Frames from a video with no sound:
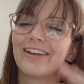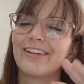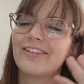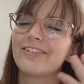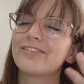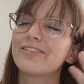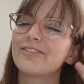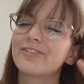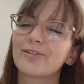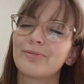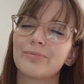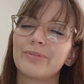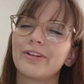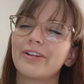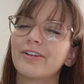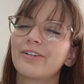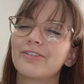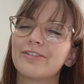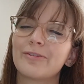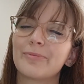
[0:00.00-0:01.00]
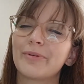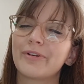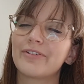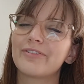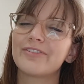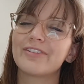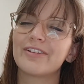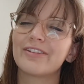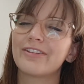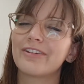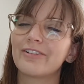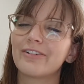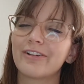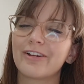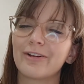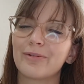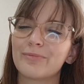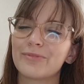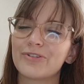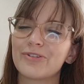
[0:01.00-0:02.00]
and this is complete conspiracy
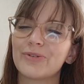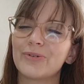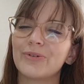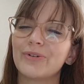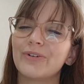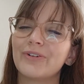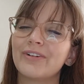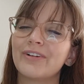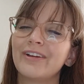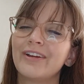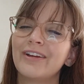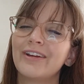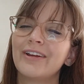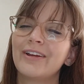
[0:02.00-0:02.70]
theory, I'm sure,